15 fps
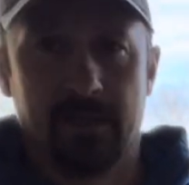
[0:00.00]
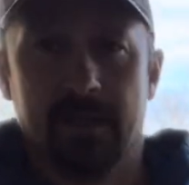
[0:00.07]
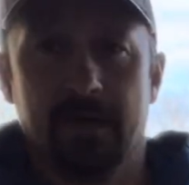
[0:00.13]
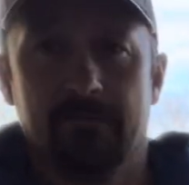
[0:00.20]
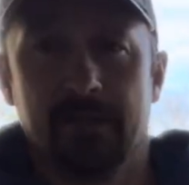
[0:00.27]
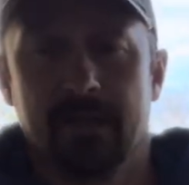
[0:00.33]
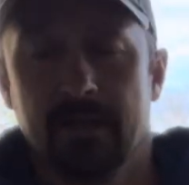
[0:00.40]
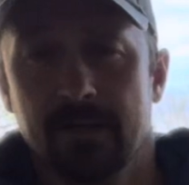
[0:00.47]

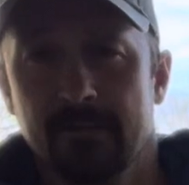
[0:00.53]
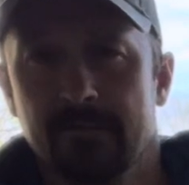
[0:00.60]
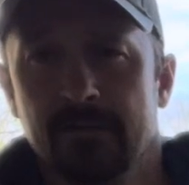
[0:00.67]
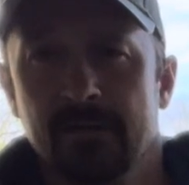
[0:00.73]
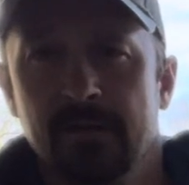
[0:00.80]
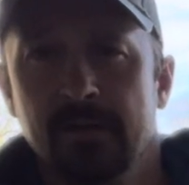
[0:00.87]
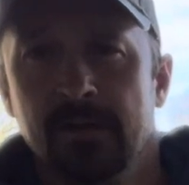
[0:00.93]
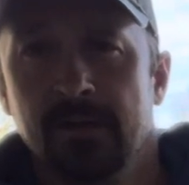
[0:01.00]
heavy guns,
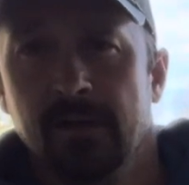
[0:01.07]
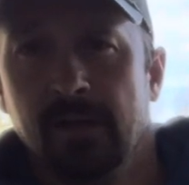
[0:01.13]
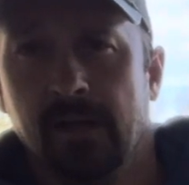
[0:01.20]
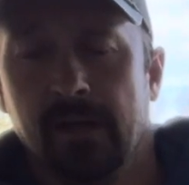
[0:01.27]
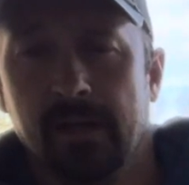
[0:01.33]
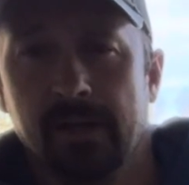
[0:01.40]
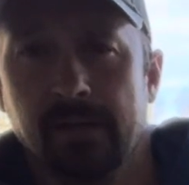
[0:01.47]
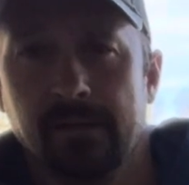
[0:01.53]

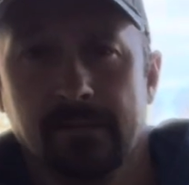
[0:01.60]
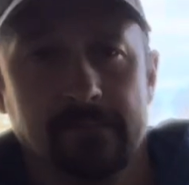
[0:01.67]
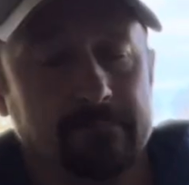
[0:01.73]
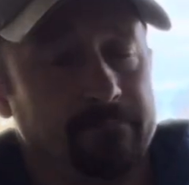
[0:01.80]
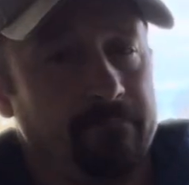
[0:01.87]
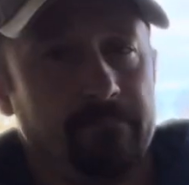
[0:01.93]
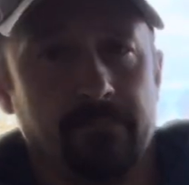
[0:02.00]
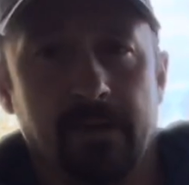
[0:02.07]
and
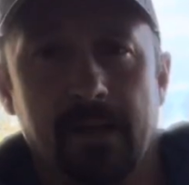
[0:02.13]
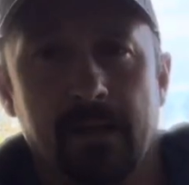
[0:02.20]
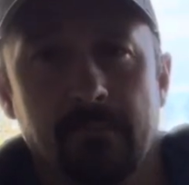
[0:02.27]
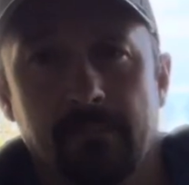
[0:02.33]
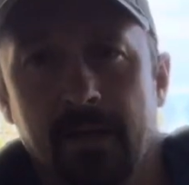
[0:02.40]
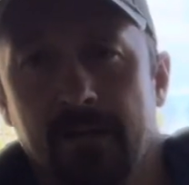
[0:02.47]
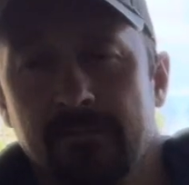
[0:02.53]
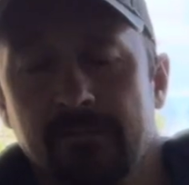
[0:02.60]
man, it
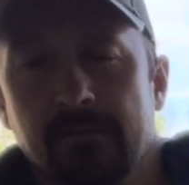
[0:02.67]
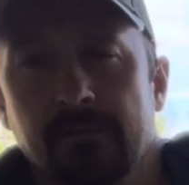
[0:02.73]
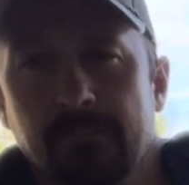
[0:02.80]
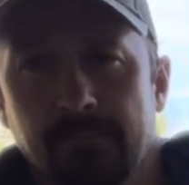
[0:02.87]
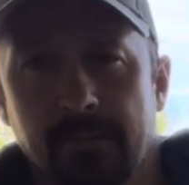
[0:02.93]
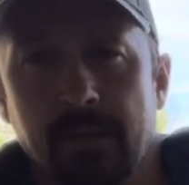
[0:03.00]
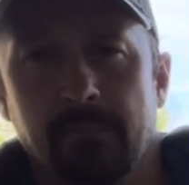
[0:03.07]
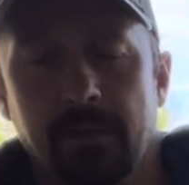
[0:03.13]
makes
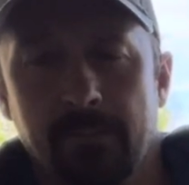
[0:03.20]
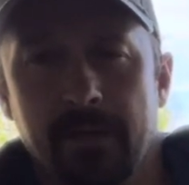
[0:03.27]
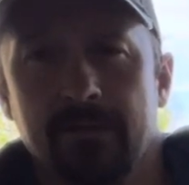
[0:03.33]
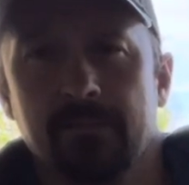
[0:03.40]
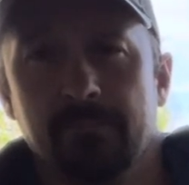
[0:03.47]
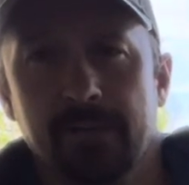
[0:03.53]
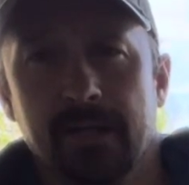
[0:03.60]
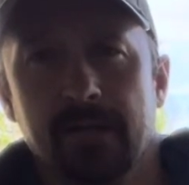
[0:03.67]
a
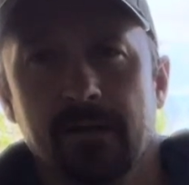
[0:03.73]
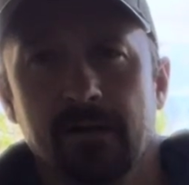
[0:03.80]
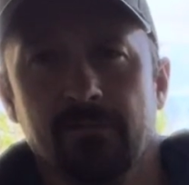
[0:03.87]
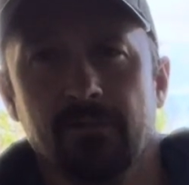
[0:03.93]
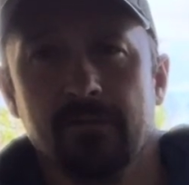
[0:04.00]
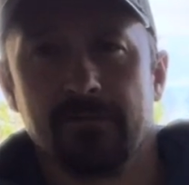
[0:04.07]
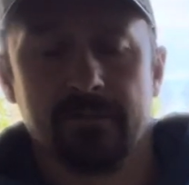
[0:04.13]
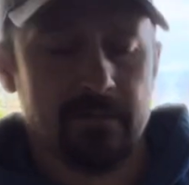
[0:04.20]
big
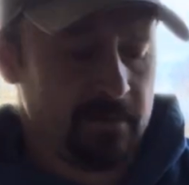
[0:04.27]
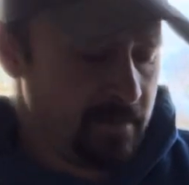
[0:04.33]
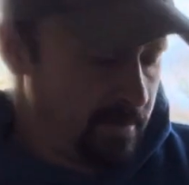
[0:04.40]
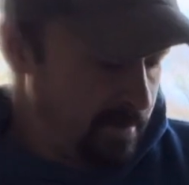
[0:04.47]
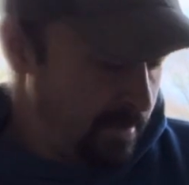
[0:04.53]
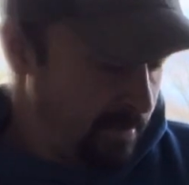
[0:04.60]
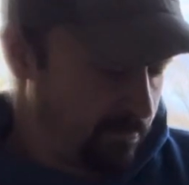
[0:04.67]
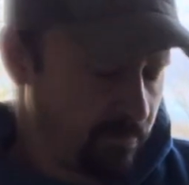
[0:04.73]
difference.
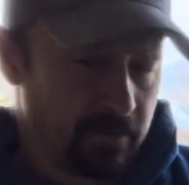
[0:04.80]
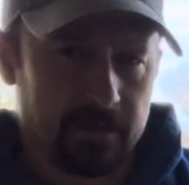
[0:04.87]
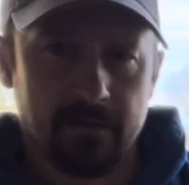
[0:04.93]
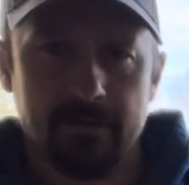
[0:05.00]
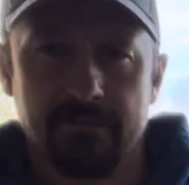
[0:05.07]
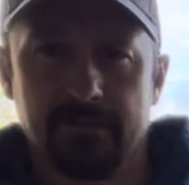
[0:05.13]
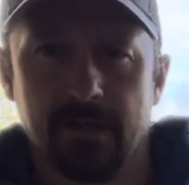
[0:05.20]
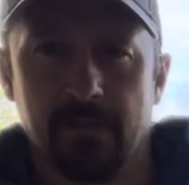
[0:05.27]
And it's really good
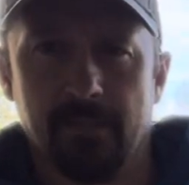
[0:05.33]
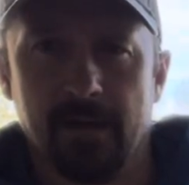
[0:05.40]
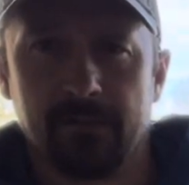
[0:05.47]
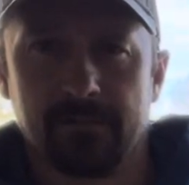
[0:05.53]
to see them out